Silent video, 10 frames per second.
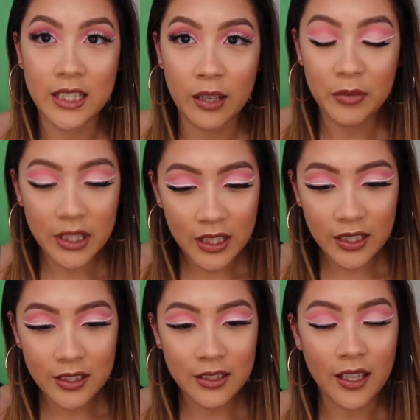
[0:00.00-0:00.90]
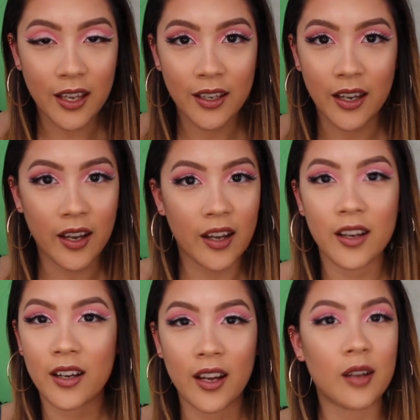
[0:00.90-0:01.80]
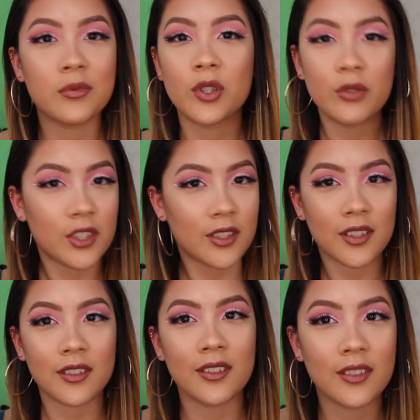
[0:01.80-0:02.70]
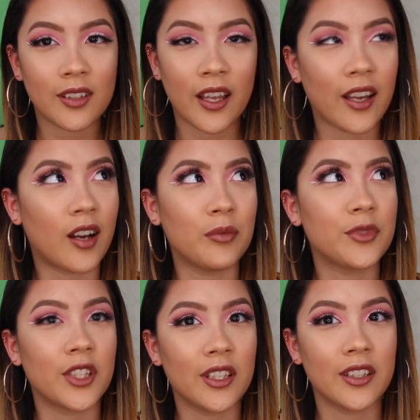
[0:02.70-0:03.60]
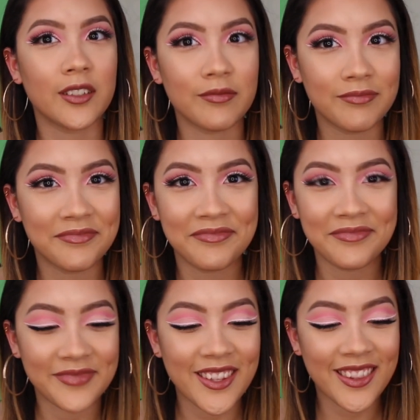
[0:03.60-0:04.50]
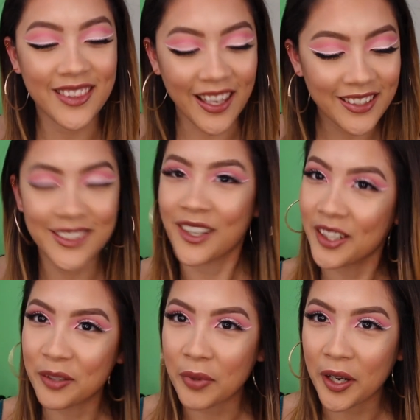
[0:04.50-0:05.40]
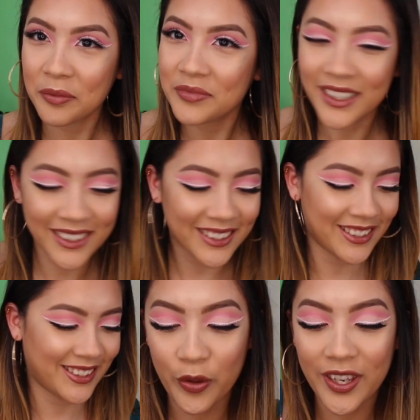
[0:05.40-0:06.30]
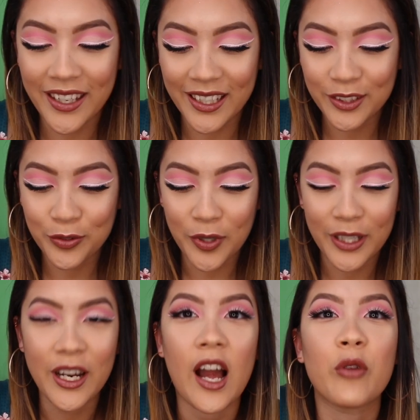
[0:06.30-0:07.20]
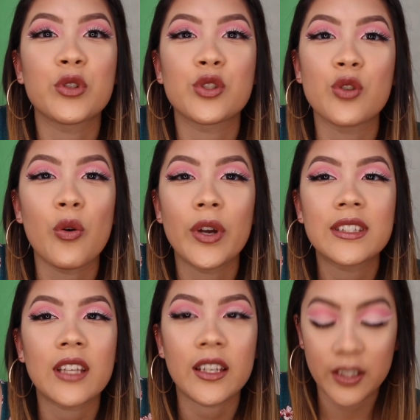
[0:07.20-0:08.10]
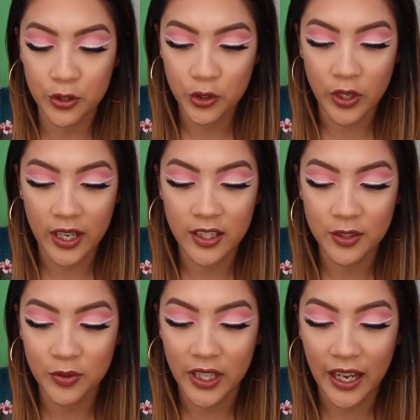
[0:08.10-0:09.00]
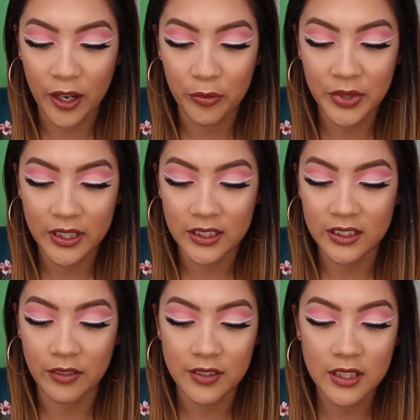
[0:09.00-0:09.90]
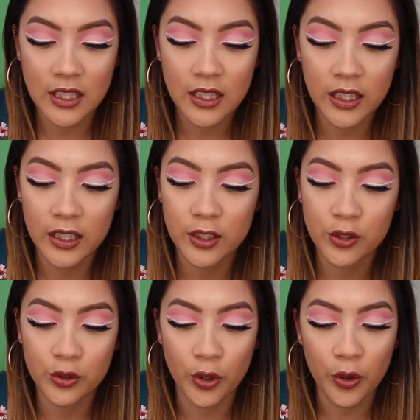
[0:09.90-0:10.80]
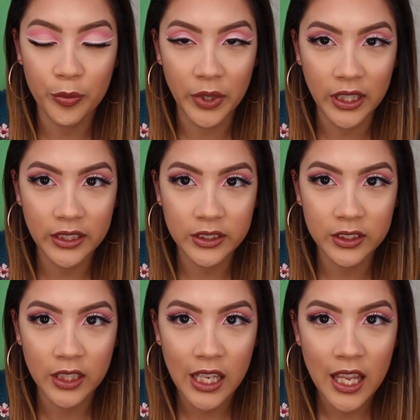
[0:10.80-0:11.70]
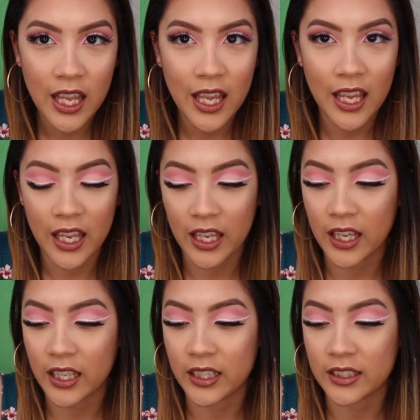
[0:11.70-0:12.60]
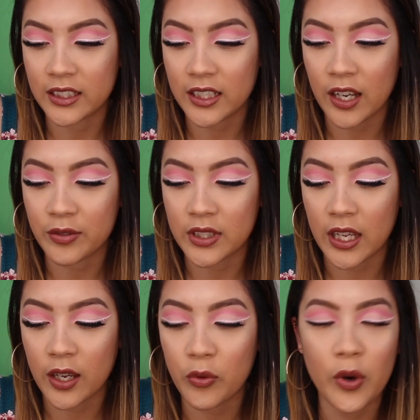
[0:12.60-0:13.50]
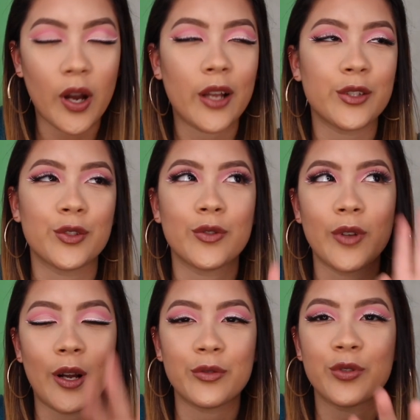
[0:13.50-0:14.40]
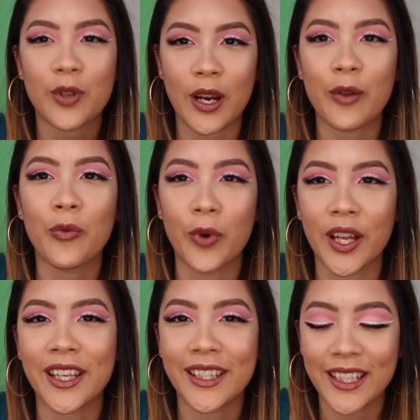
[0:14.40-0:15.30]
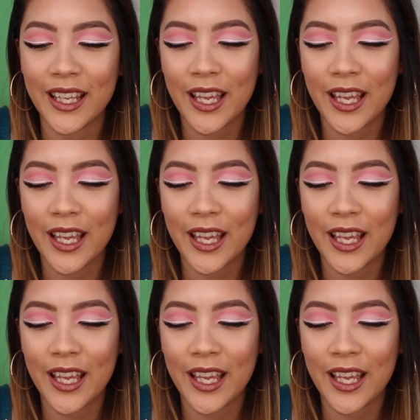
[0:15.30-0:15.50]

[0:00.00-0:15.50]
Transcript: sent me this, like, I'm Gucci, like, I'm chilling. Thanks, ColourPop. So the next one, I was so excited to try this one out because I've seen it so much, and I was like, well, I'll try one